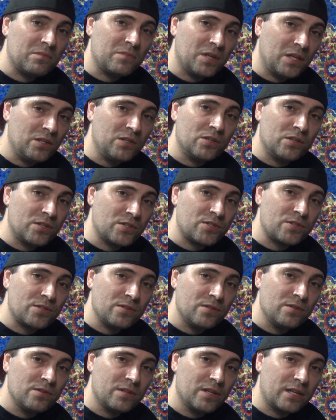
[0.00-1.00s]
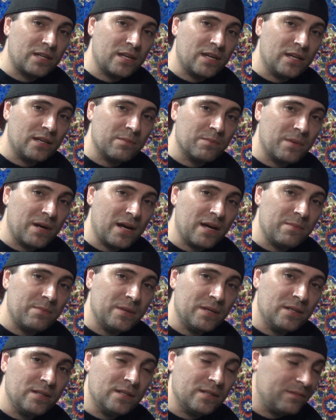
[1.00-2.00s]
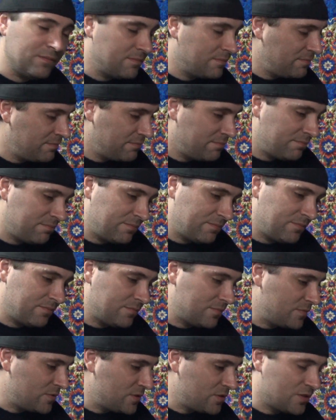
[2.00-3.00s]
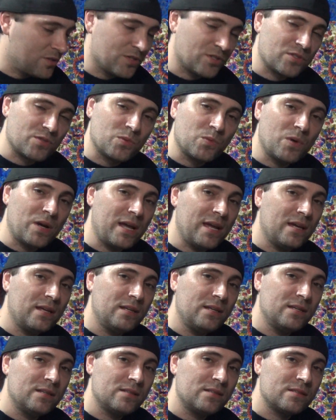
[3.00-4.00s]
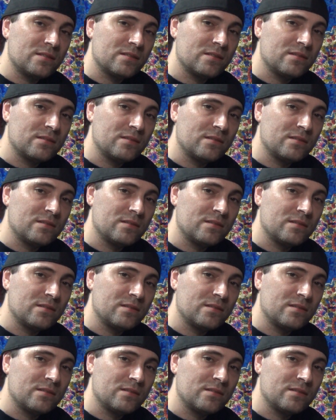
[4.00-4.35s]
And you're a True Hookah King, in my opinion. Just the way it is.